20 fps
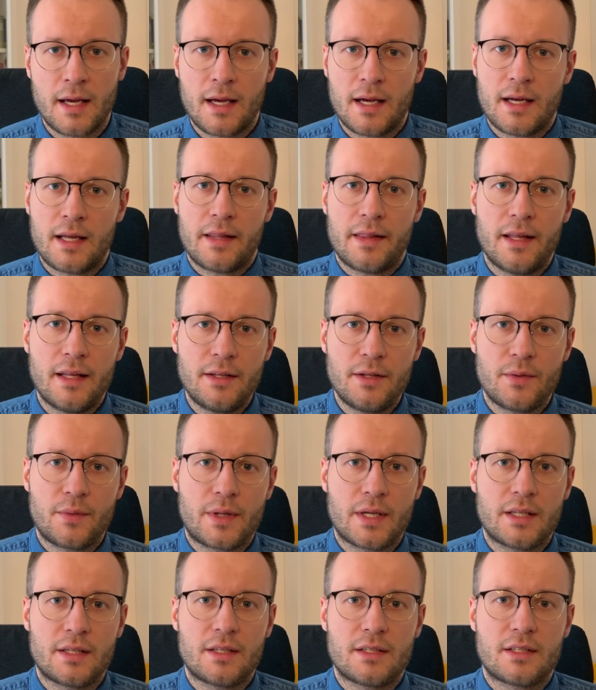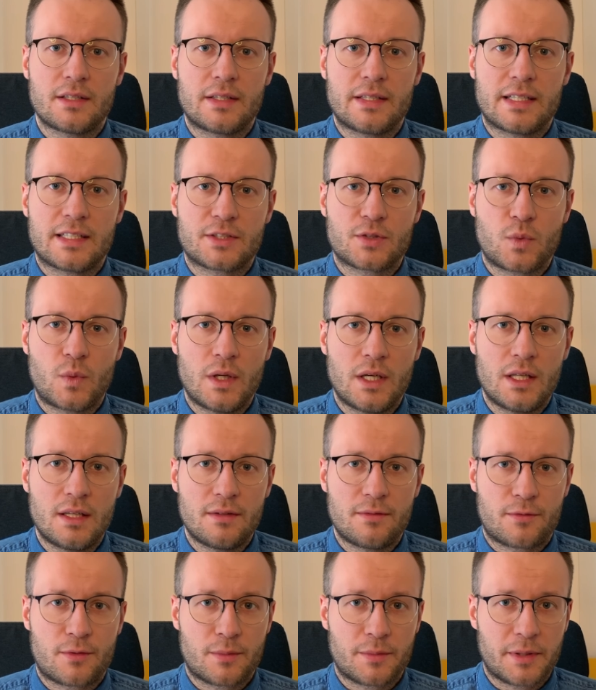Then you can as well
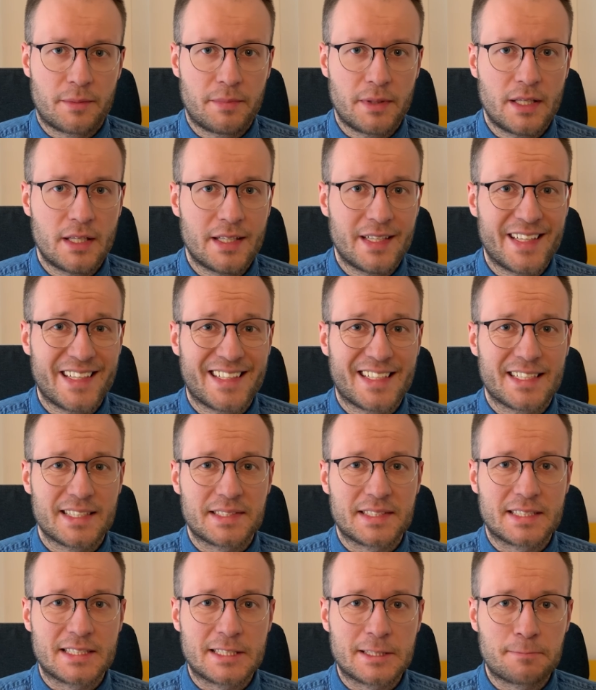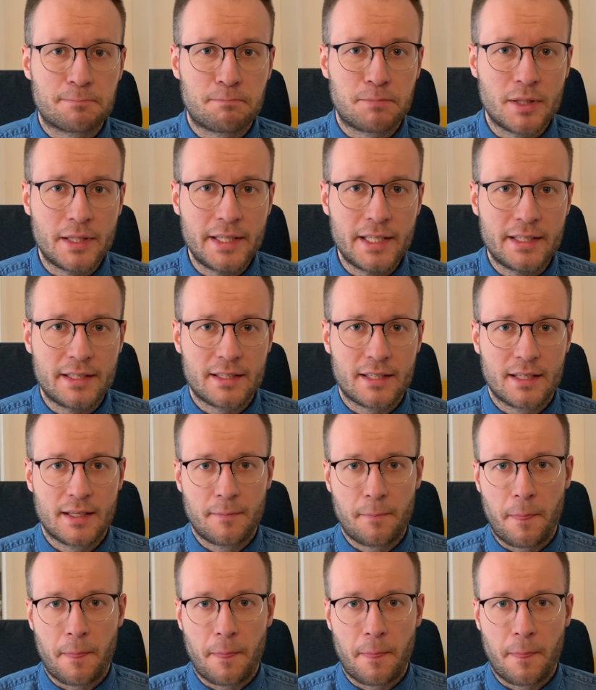from the beginning split